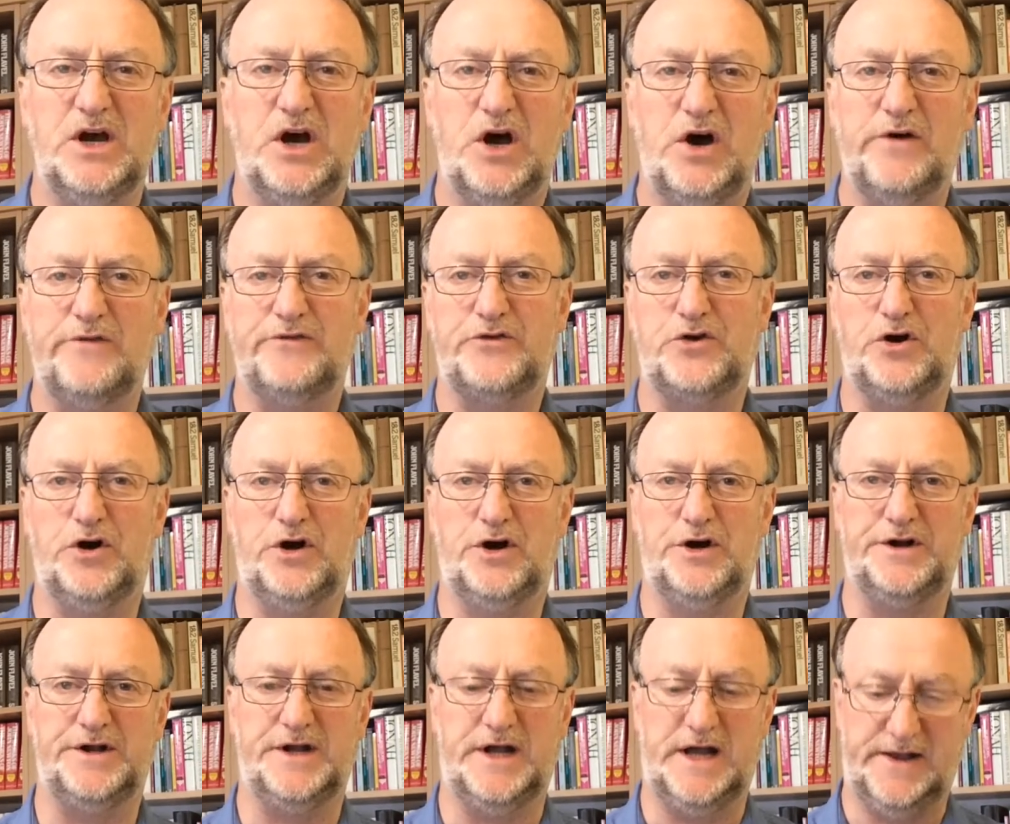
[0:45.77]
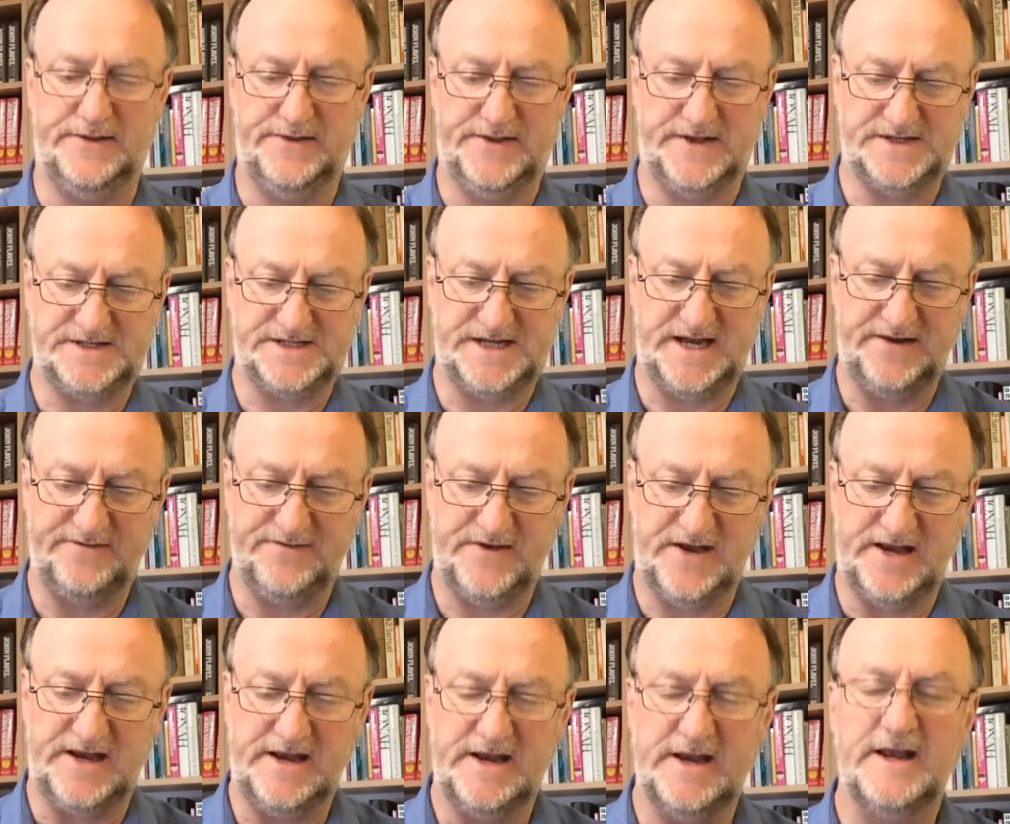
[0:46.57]
of God and this
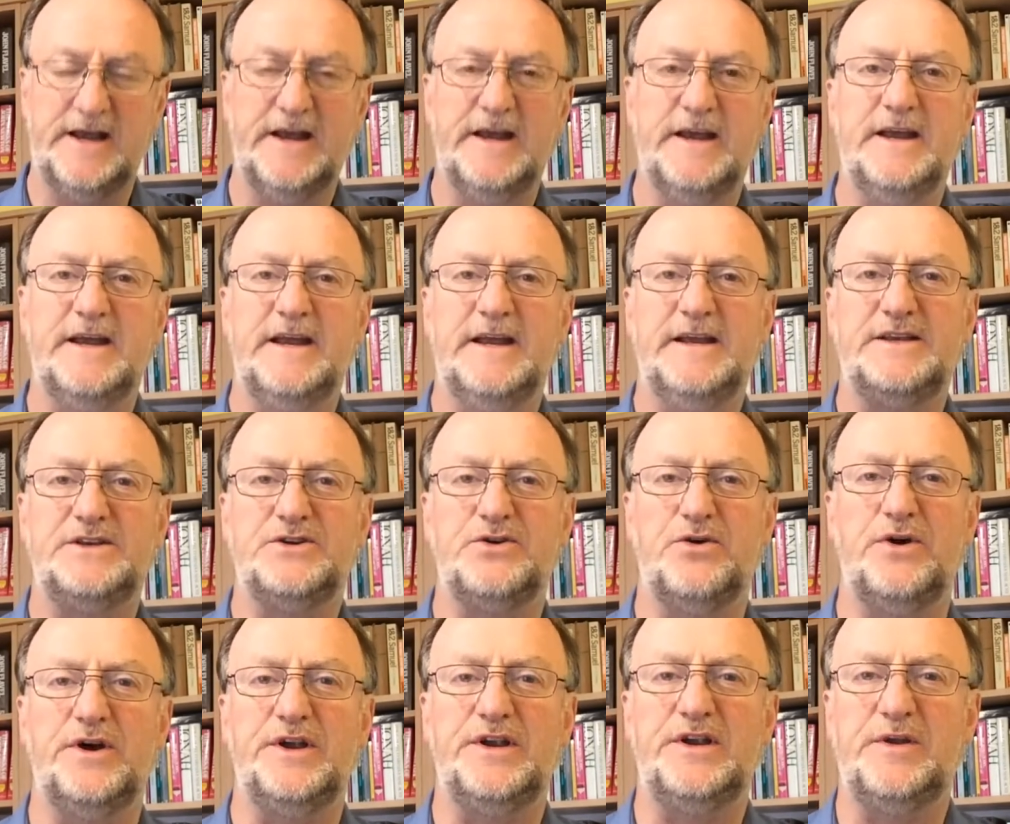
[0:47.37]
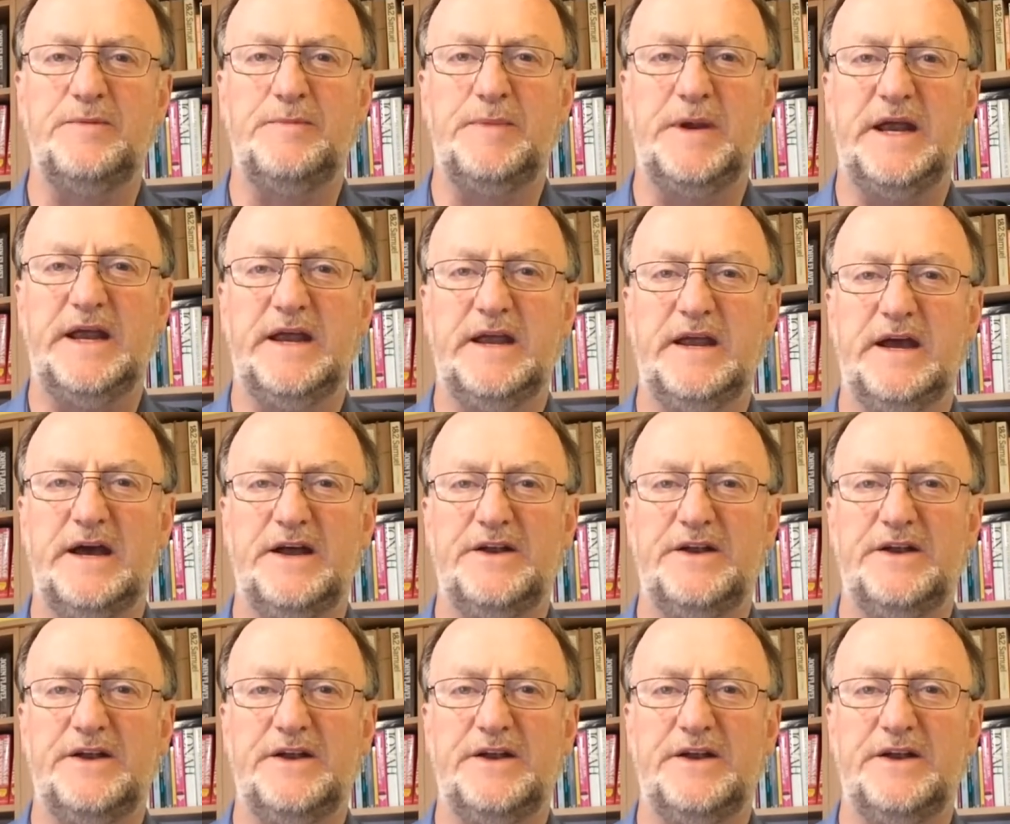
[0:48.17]
evening he's going to be